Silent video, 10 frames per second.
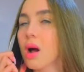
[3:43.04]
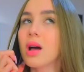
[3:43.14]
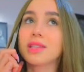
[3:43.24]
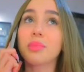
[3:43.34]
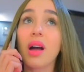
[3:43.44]

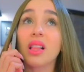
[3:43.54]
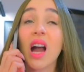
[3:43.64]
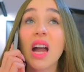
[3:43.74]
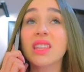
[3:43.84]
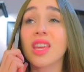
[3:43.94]
Smile, what
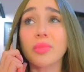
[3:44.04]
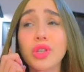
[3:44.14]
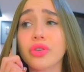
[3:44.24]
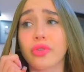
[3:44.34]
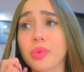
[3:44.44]
do you
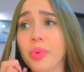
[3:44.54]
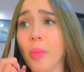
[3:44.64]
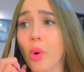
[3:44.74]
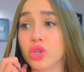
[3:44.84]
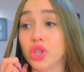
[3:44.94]
mean?
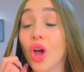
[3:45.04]
You'll